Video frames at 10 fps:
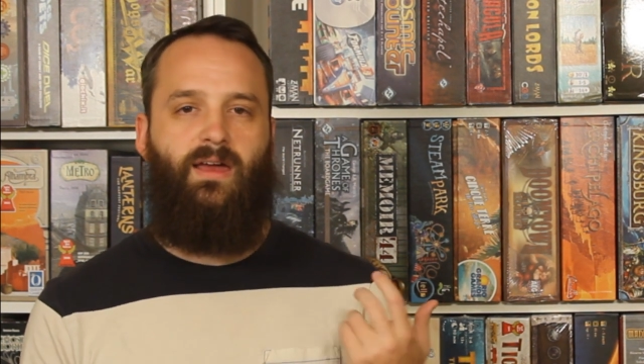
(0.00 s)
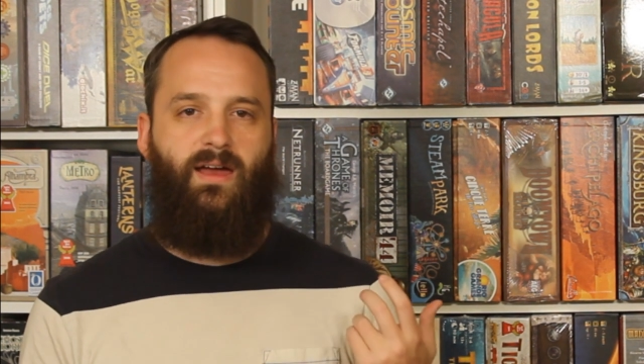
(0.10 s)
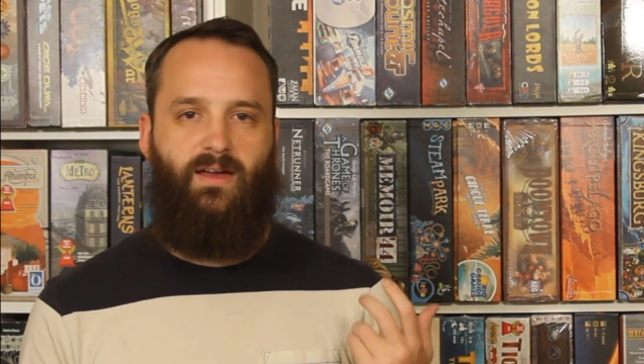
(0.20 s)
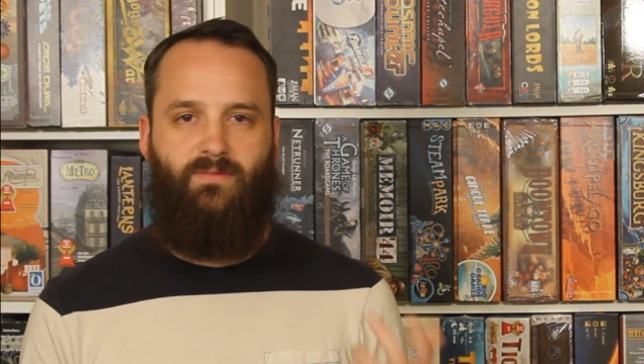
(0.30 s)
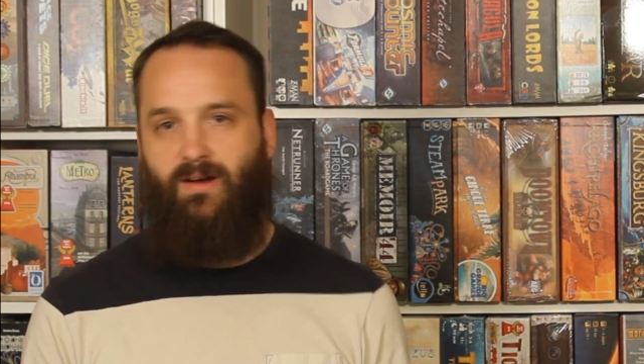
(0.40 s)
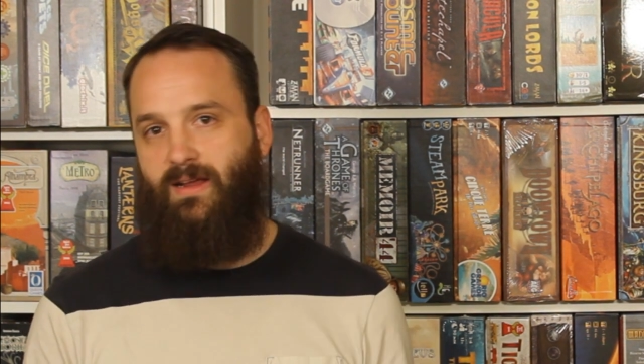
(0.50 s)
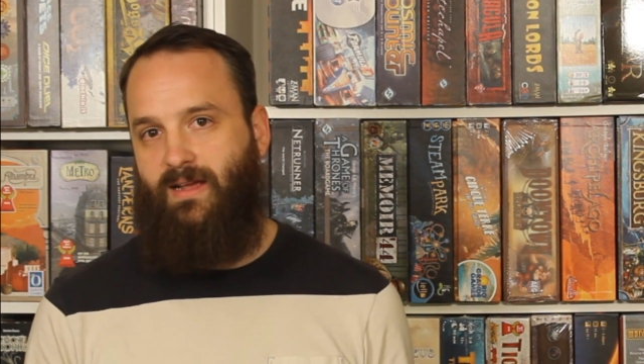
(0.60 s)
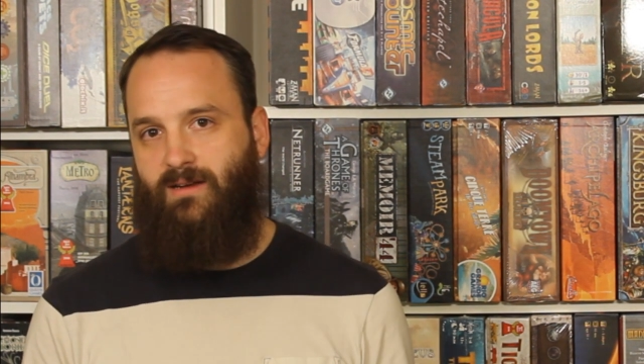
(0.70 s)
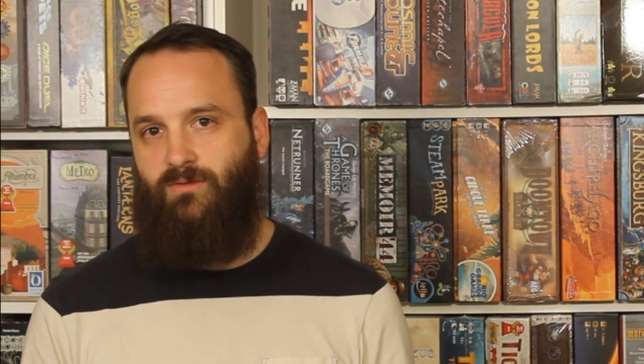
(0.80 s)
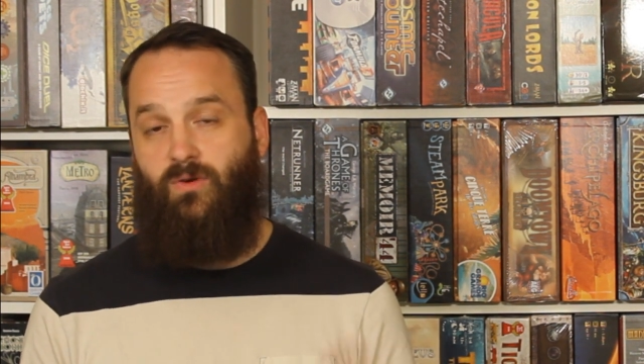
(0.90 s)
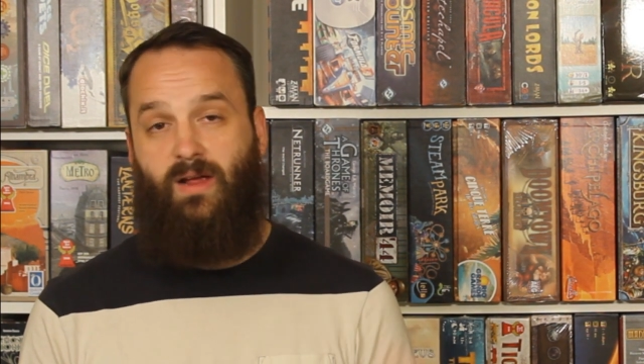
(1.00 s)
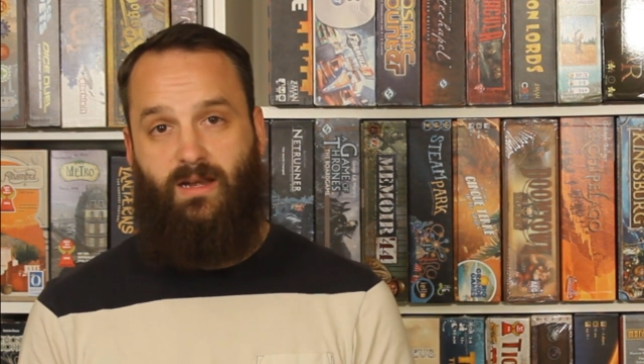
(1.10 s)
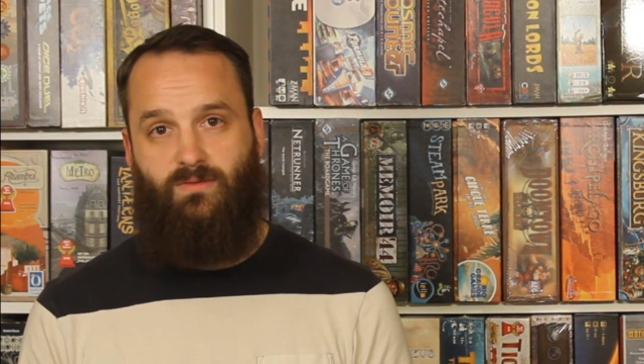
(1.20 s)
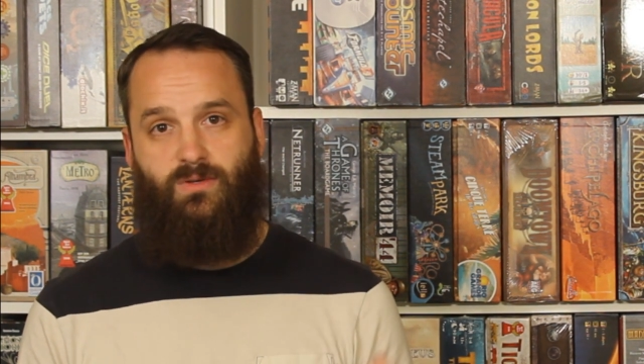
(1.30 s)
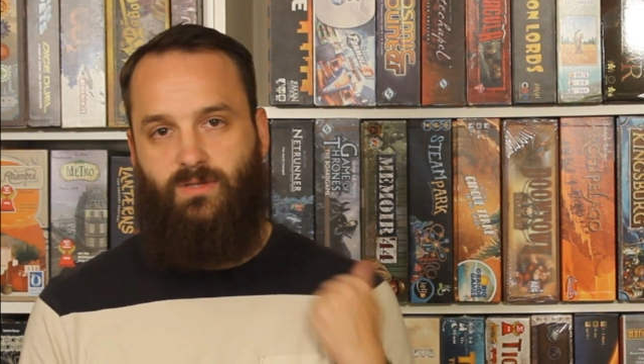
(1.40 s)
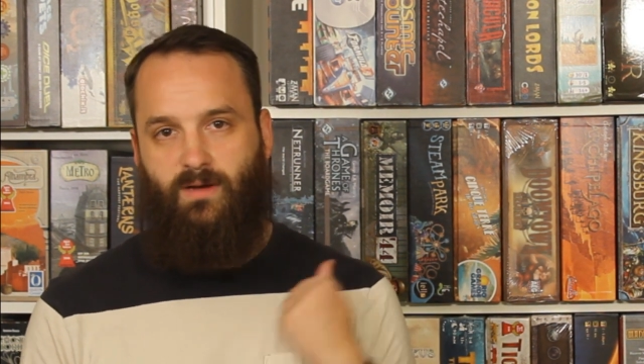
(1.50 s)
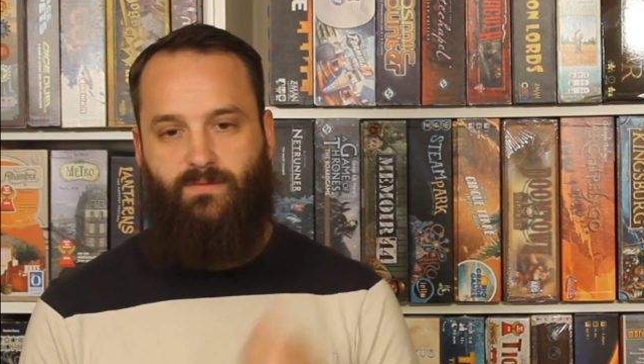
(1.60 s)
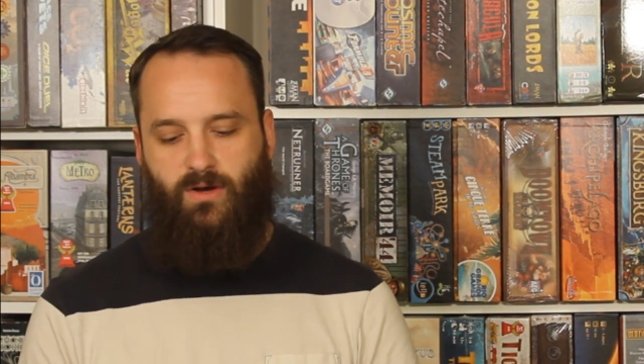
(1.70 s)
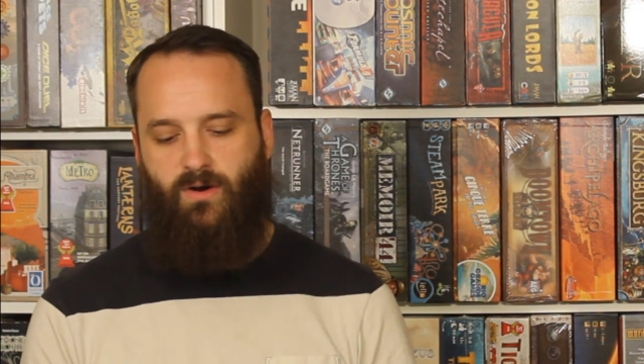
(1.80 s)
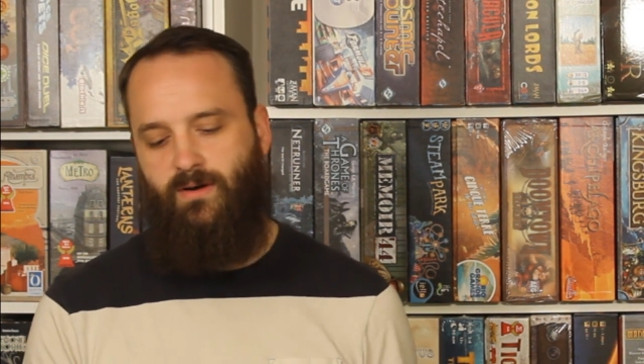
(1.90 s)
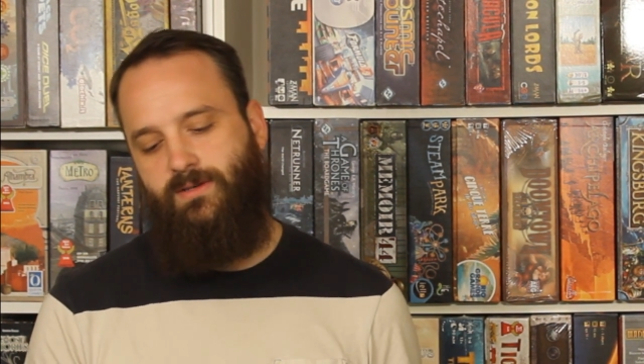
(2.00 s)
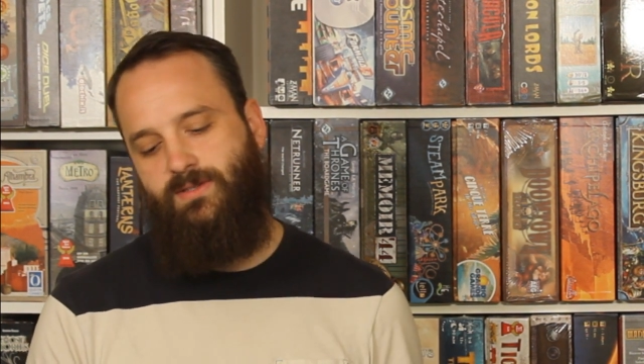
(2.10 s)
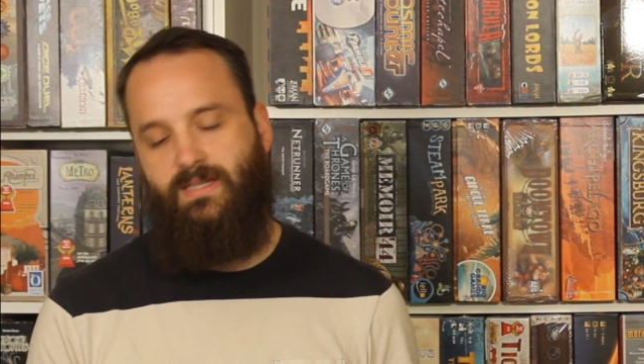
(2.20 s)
very kind of creative use of the cards.